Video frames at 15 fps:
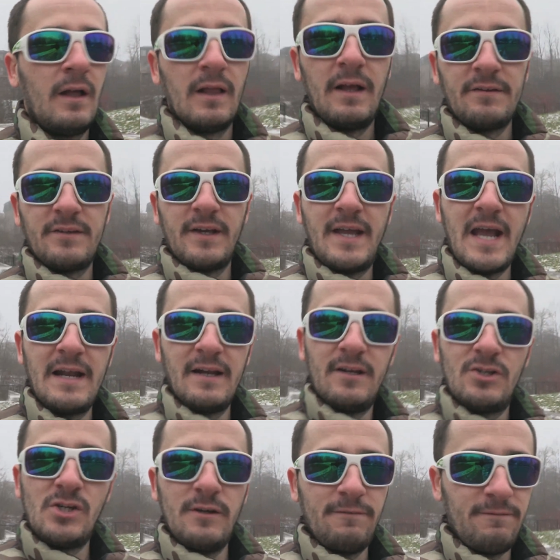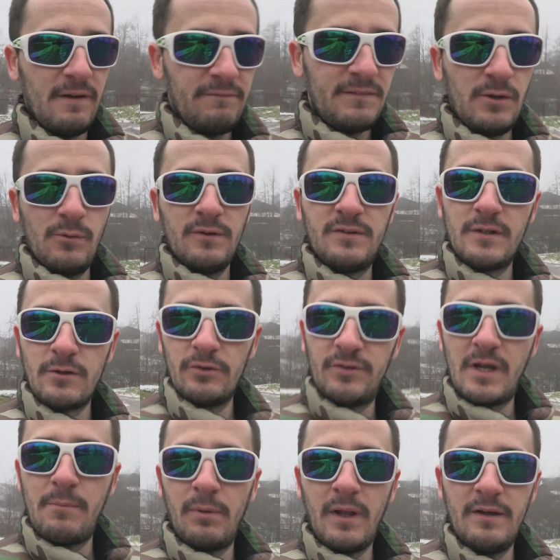that's a Canon G50 with zero
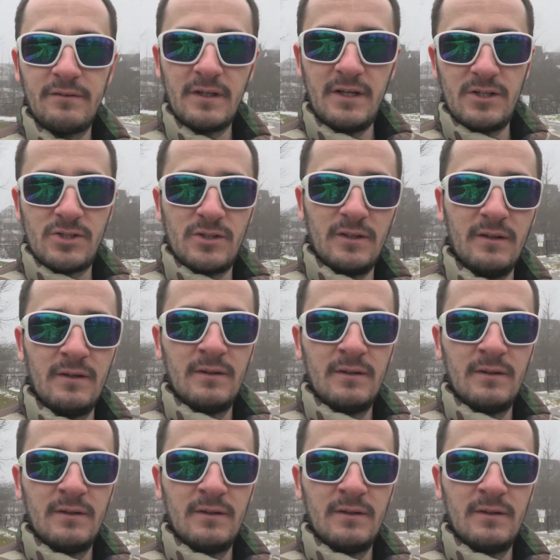stabilization.